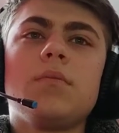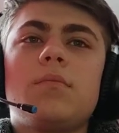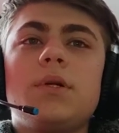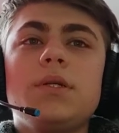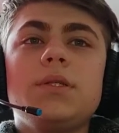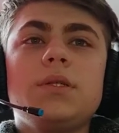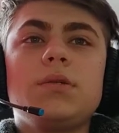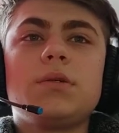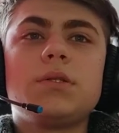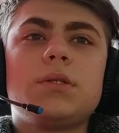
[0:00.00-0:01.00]
But is
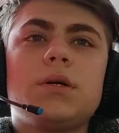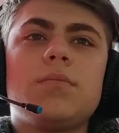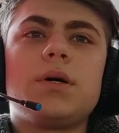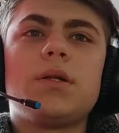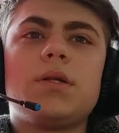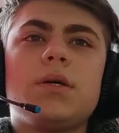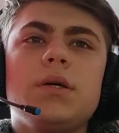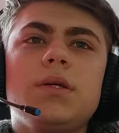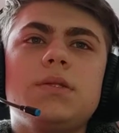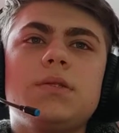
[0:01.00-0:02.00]
it not? But
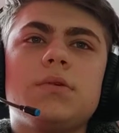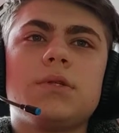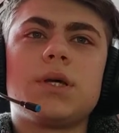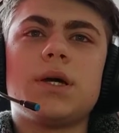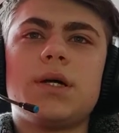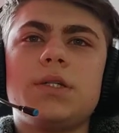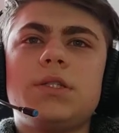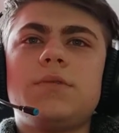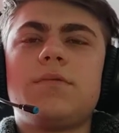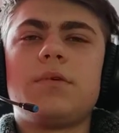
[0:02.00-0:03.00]
it is not
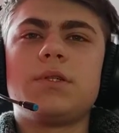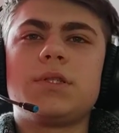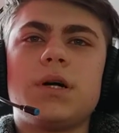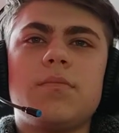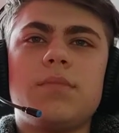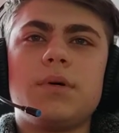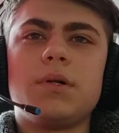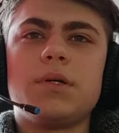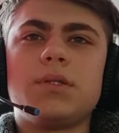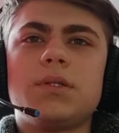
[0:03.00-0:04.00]
cash. For
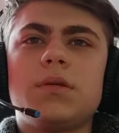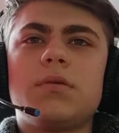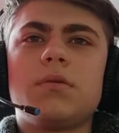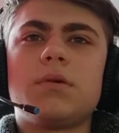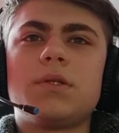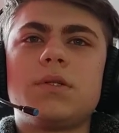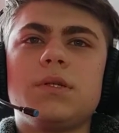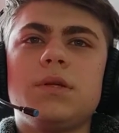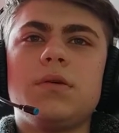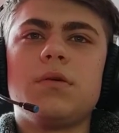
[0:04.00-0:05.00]
example, the dollars
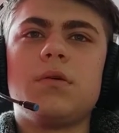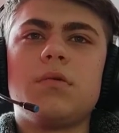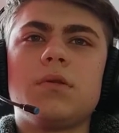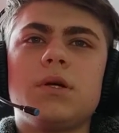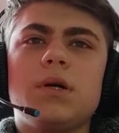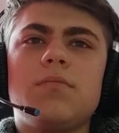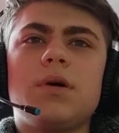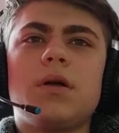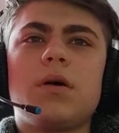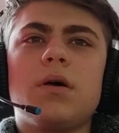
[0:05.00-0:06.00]
in your online
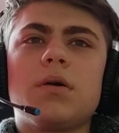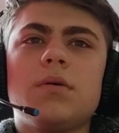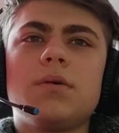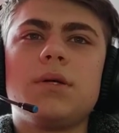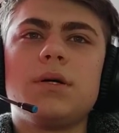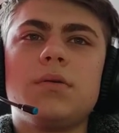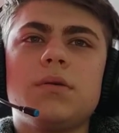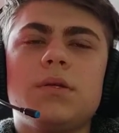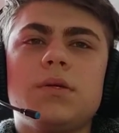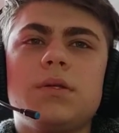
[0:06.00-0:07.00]
bank account are
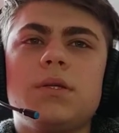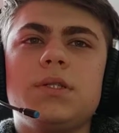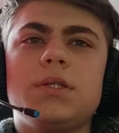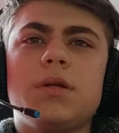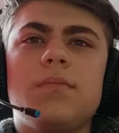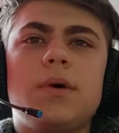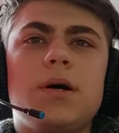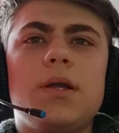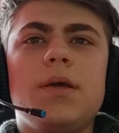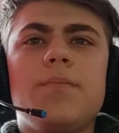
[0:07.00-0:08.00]
not digital
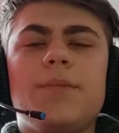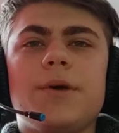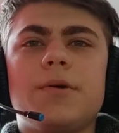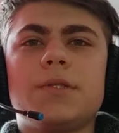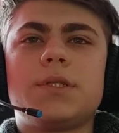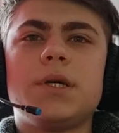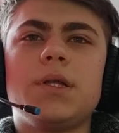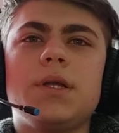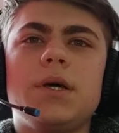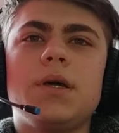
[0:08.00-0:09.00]
money because
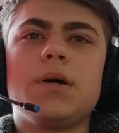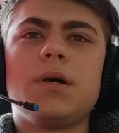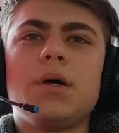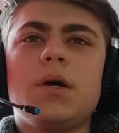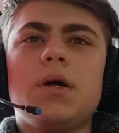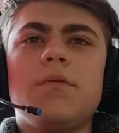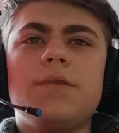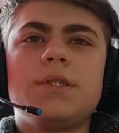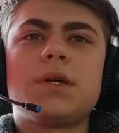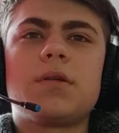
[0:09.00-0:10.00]
they take in
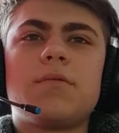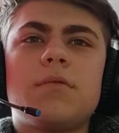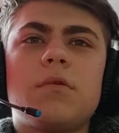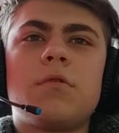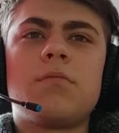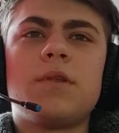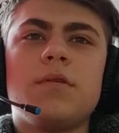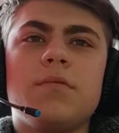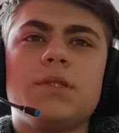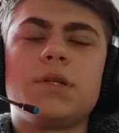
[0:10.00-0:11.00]
physical form
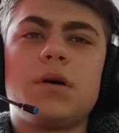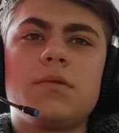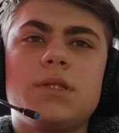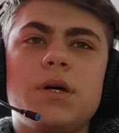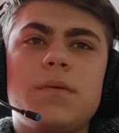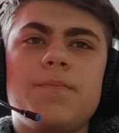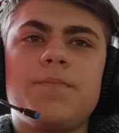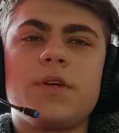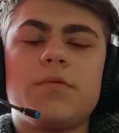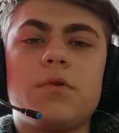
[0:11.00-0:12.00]
and you withdraw
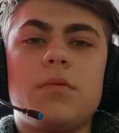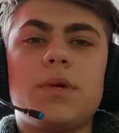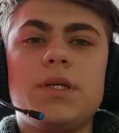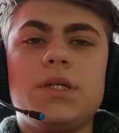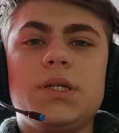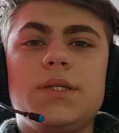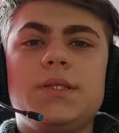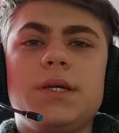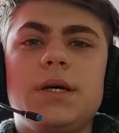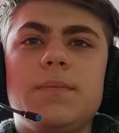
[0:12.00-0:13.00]
them from an
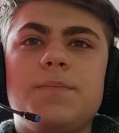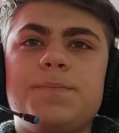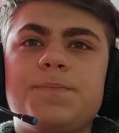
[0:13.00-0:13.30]
ATM.